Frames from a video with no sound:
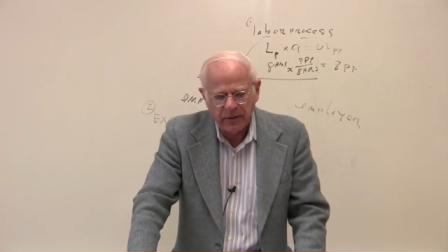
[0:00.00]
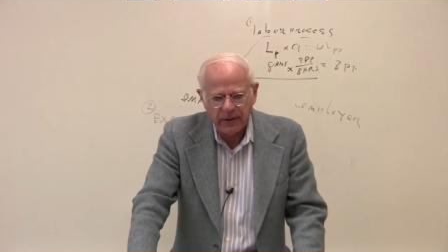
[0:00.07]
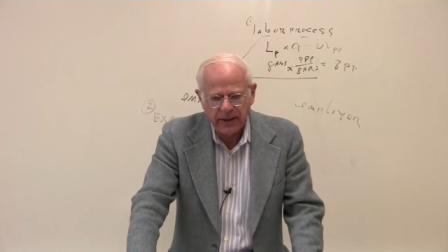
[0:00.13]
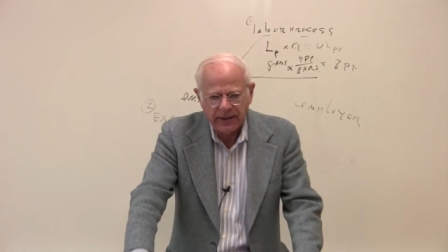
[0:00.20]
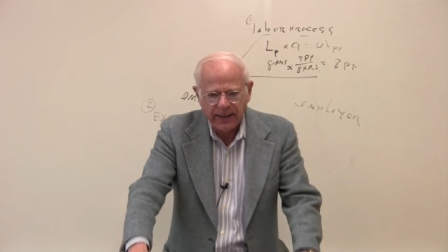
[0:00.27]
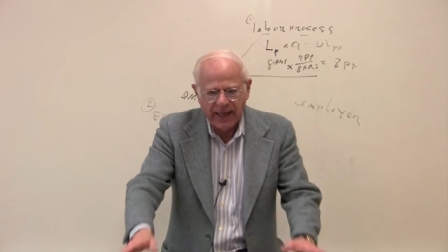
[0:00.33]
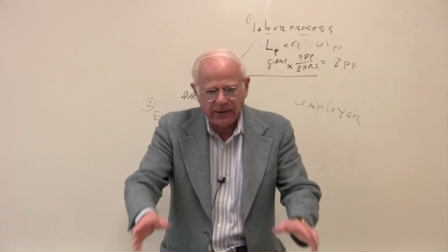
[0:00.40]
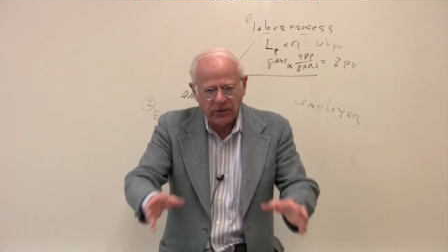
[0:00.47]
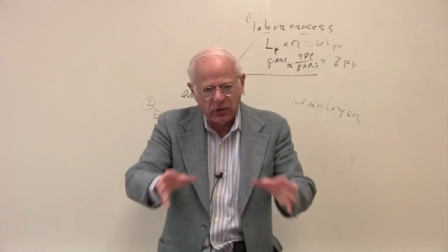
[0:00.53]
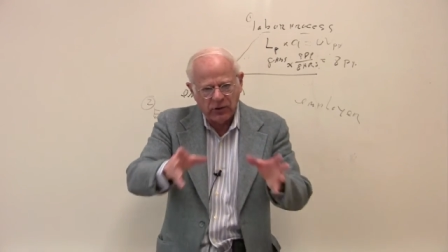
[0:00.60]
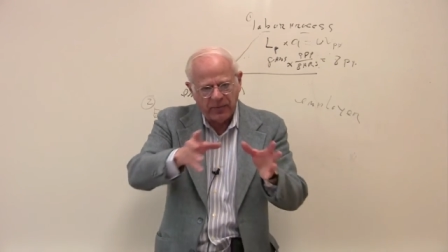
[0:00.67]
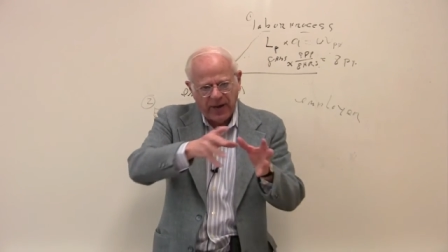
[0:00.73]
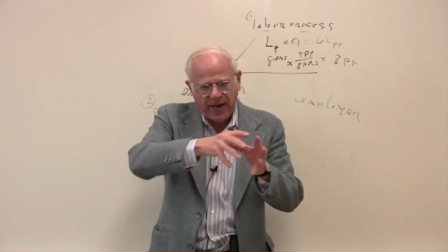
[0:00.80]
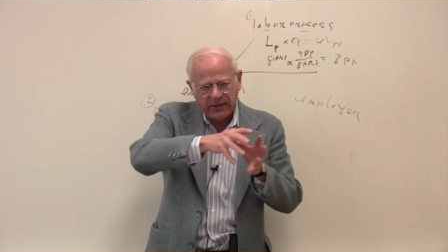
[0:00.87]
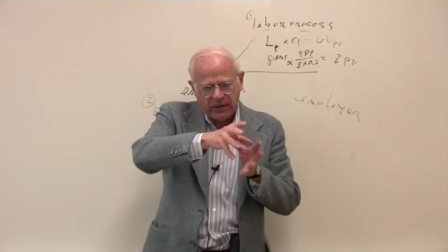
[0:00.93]
Okay, that goes
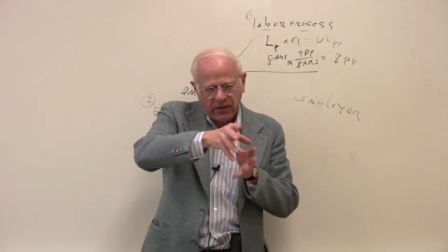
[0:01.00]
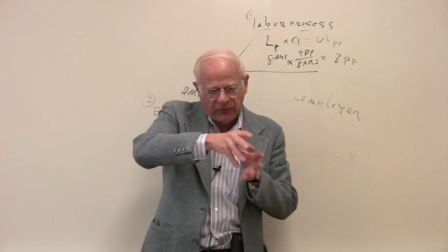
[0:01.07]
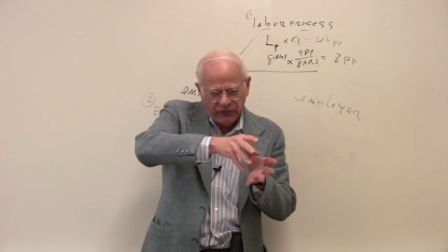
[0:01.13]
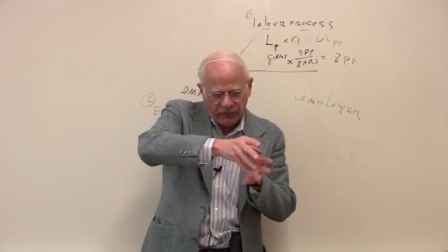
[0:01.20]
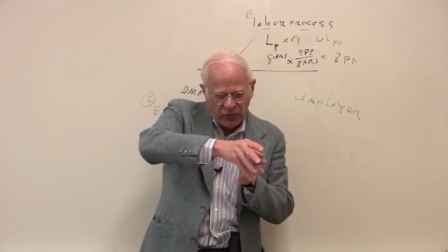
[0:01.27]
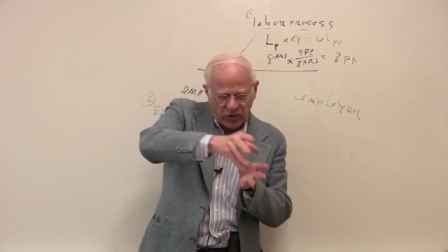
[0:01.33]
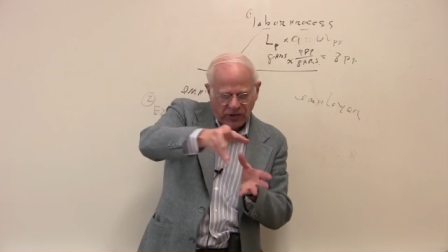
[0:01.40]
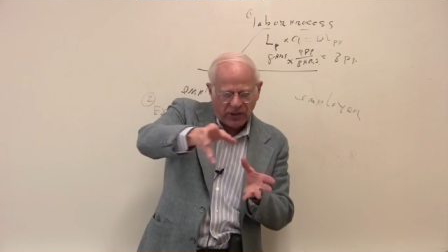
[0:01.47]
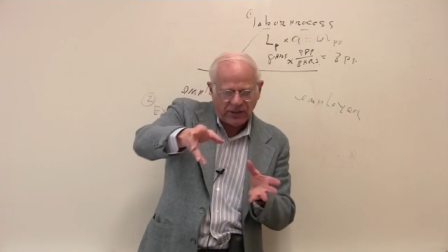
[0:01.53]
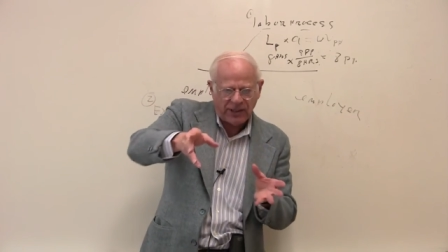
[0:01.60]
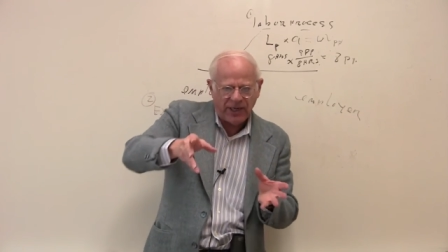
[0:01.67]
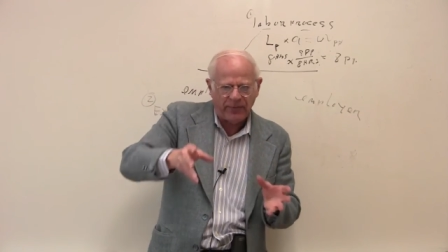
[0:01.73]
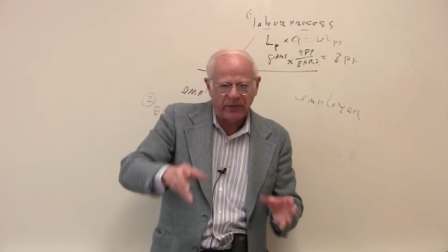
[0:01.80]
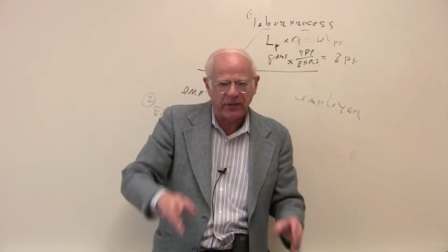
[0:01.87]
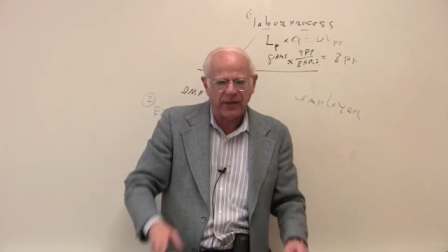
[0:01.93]
back to the first
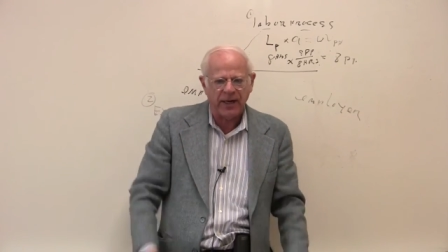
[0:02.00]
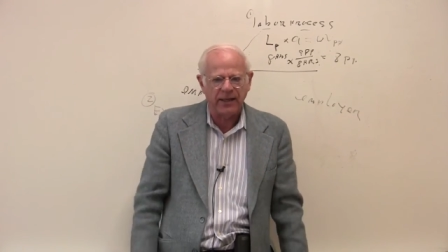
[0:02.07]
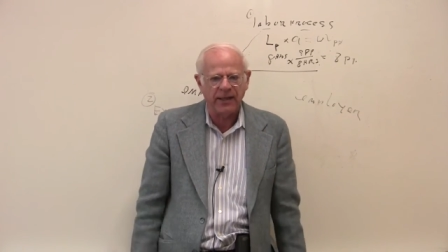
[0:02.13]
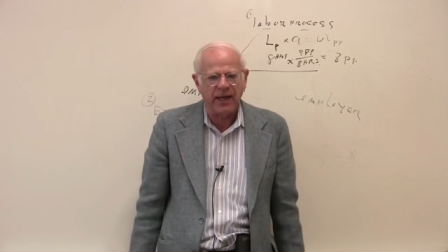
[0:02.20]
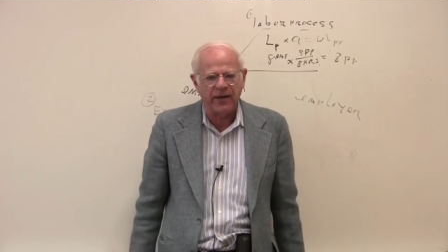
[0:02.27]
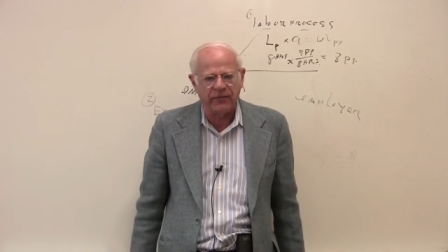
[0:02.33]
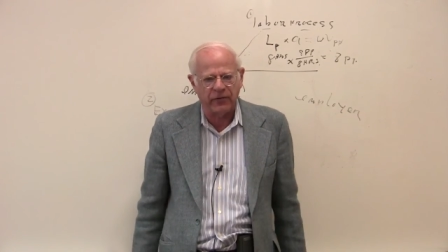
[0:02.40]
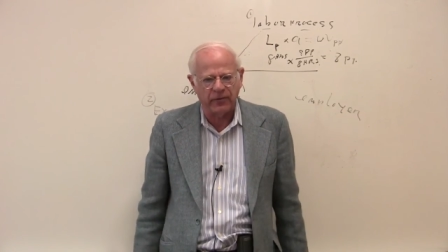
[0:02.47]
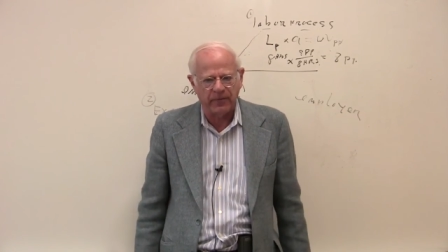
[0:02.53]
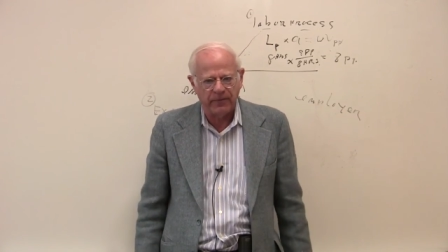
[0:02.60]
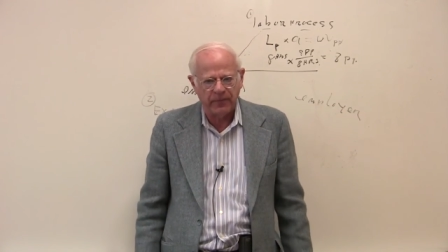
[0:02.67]
example that I gave you.